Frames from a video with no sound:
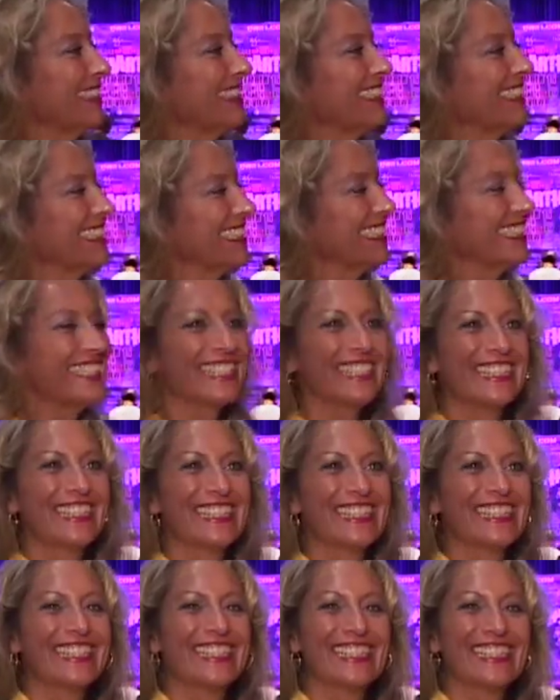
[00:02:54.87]

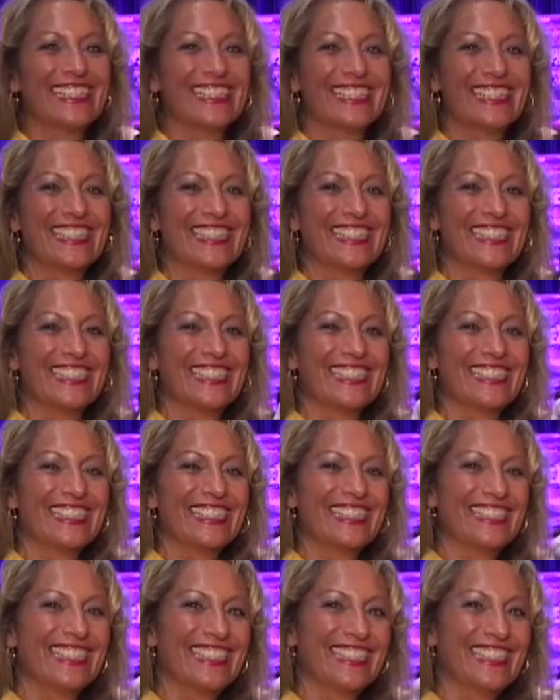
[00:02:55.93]

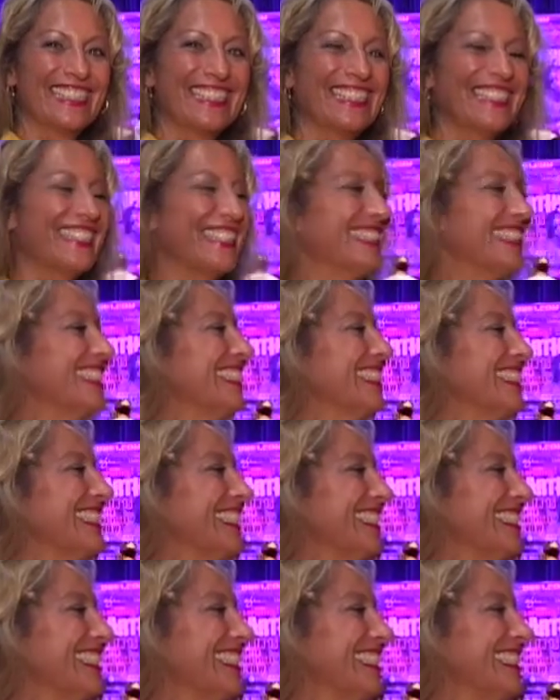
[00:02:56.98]

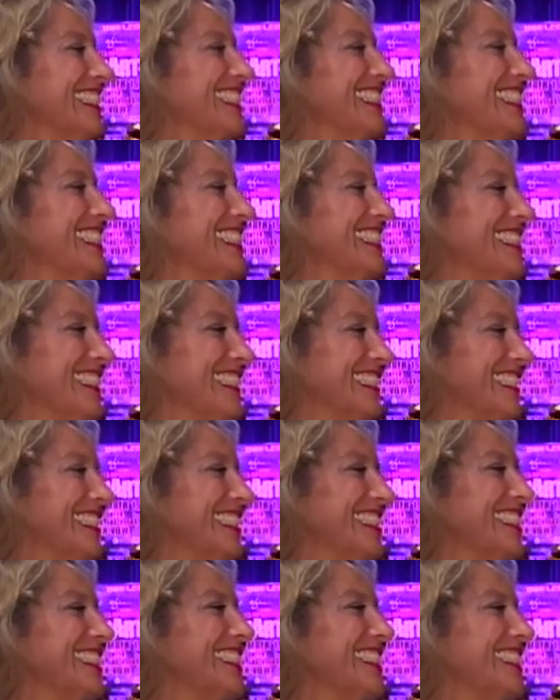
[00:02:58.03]

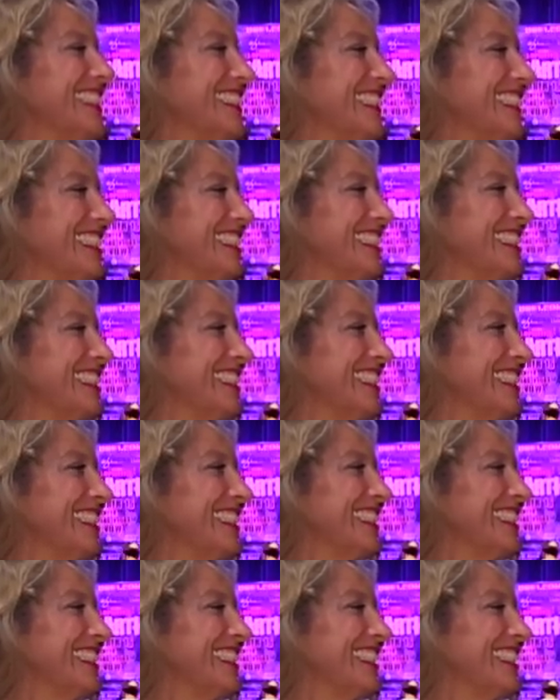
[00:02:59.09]

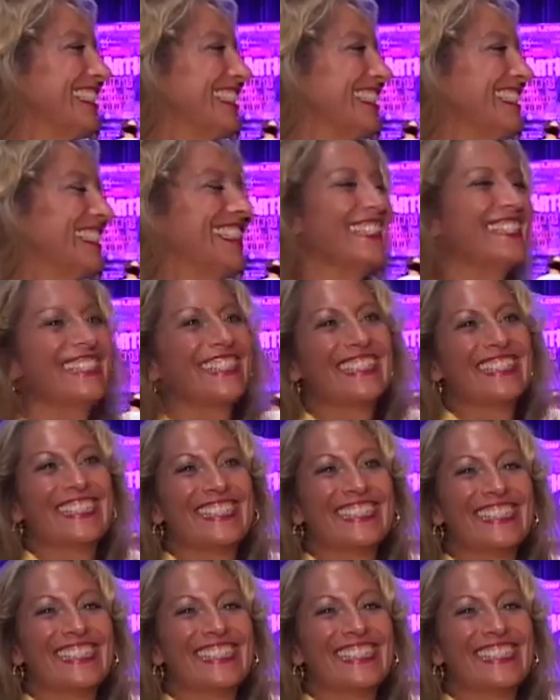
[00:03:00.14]
(not speaking)